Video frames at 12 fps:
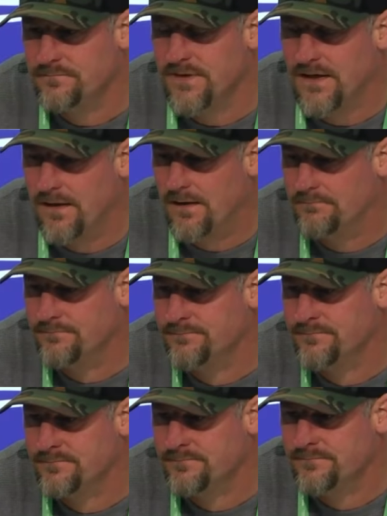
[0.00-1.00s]
um,
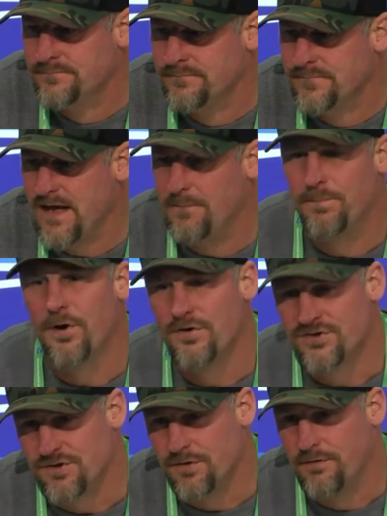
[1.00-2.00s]
and
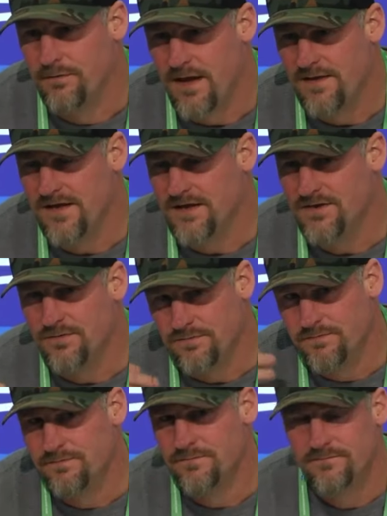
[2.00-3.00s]
personal. I think
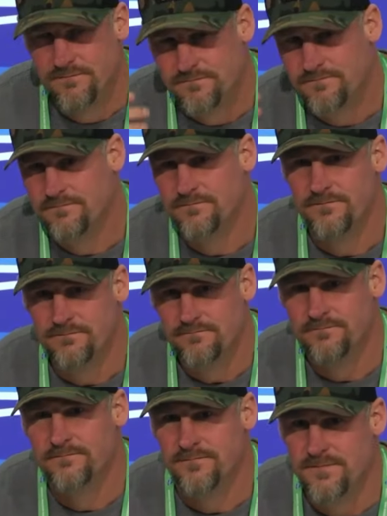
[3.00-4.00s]
you
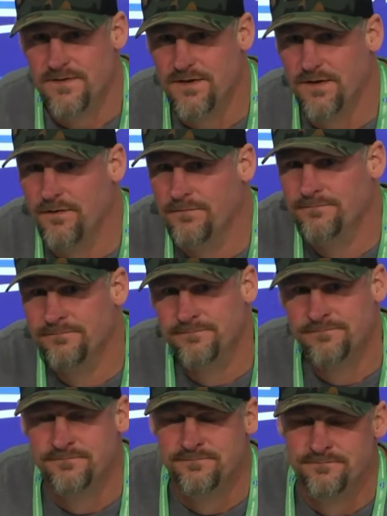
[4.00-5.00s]
you know
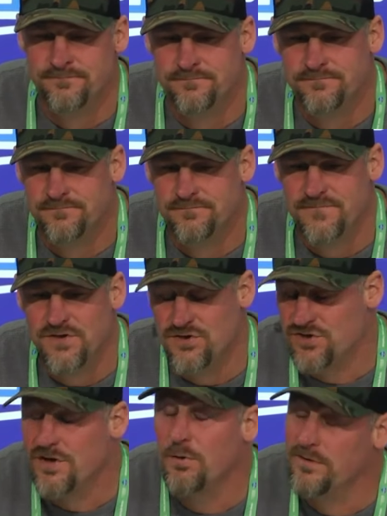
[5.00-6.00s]
you
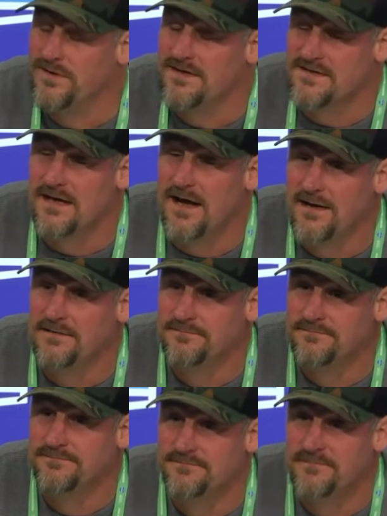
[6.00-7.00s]
just know what that's like,
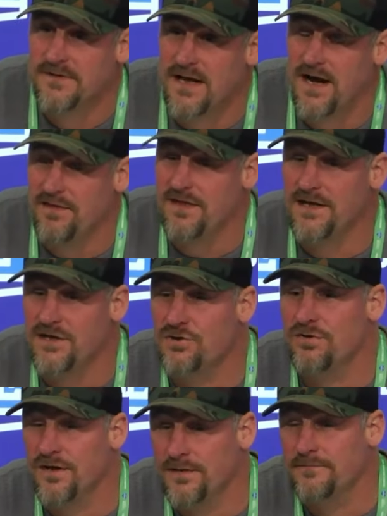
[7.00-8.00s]
and I think
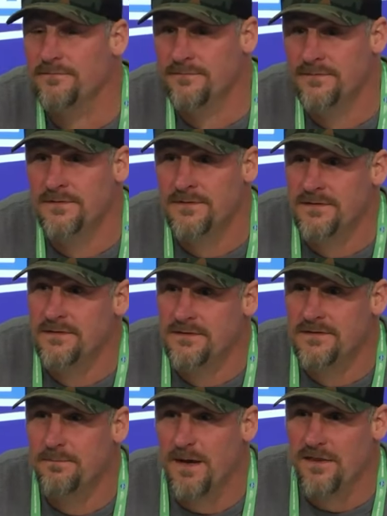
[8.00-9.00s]
you can
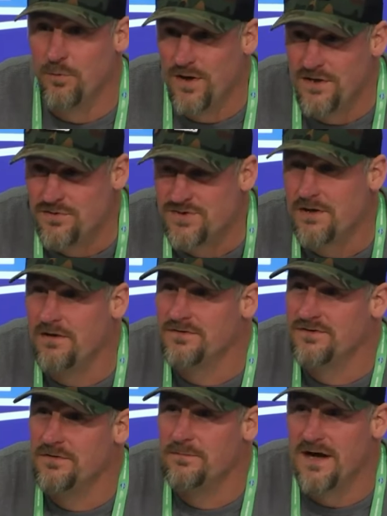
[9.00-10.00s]
by the way you talk
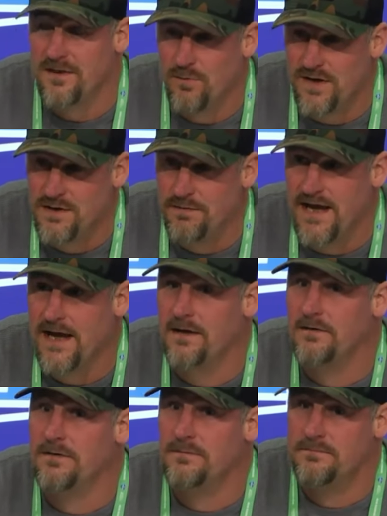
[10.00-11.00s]
to them, by the way you
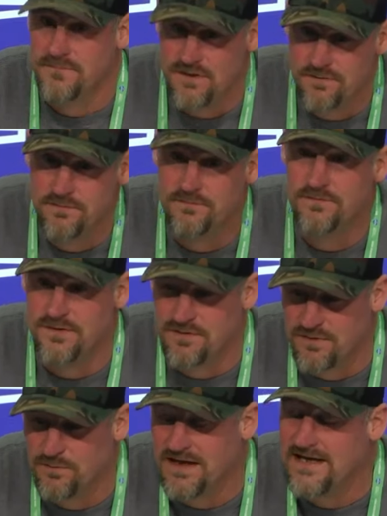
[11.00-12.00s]
handle them, you you
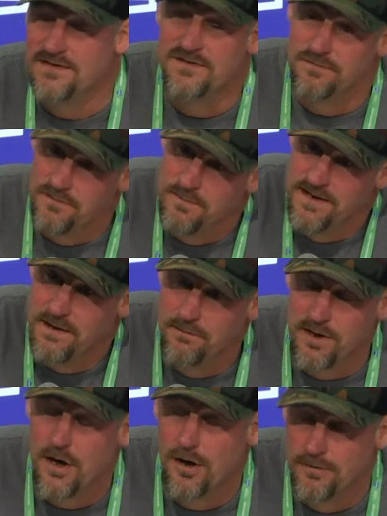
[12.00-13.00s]
can relate to them in that
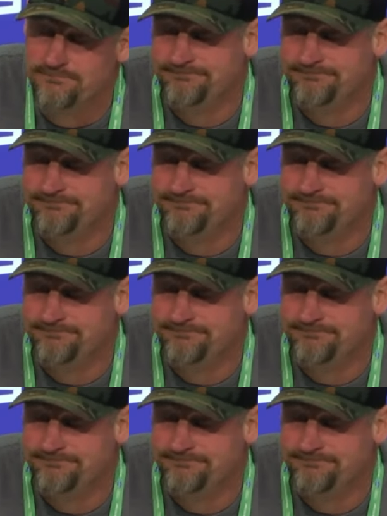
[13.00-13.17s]
regard.